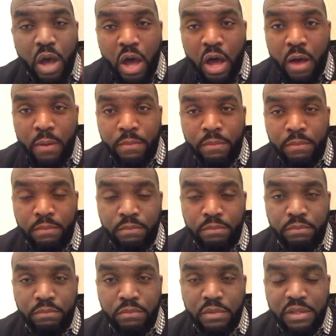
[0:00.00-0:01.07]

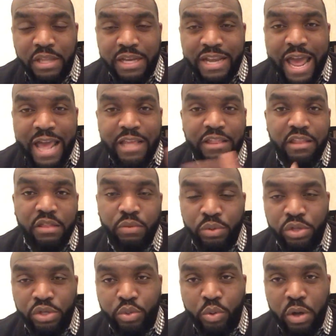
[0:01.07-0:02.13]
the 9th
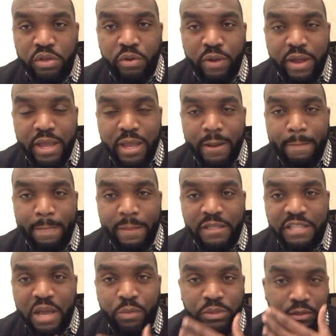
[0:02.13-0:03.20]
through the 12th grade?
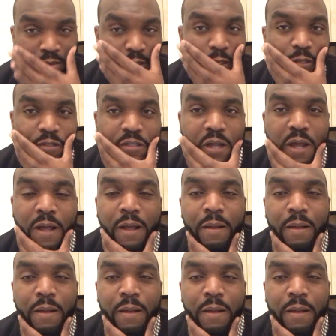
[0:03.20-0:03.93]
Is that what you teach?